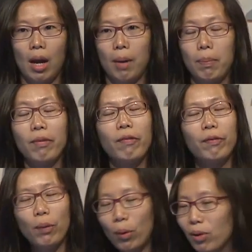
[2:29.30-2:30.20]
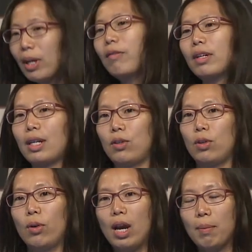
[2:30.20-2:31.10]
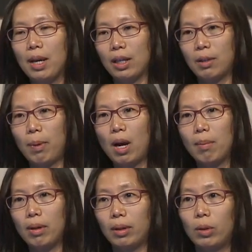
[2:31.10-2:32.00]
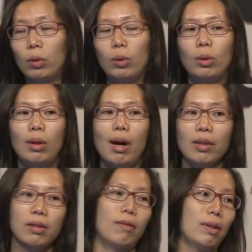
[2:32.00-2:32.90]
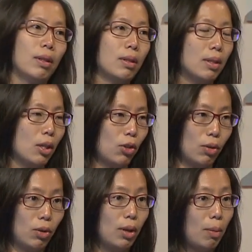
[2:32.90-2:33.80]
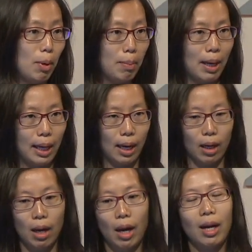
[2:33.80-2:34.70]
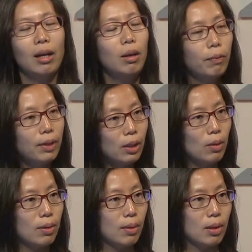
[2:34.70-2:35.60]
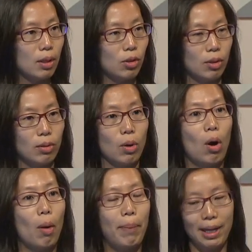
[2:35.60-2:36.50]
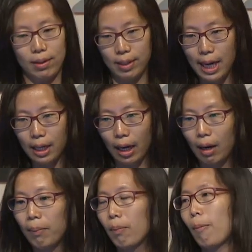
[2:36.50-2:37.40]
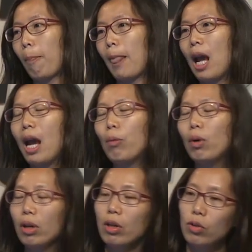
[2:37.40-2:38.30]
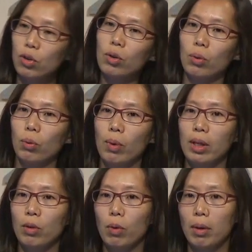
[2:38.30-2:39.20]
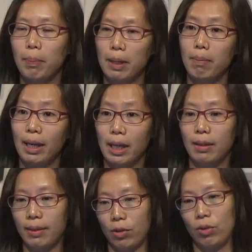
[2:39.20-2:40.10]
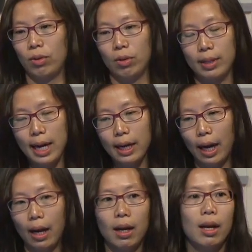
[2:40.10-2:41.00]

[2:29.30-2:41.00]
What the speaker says: Before you even get to your A/B experiment, there are lots of decisions you need to be making. And hopefully those decisions are based on data. And what do you do when you want to be making decisions on your data?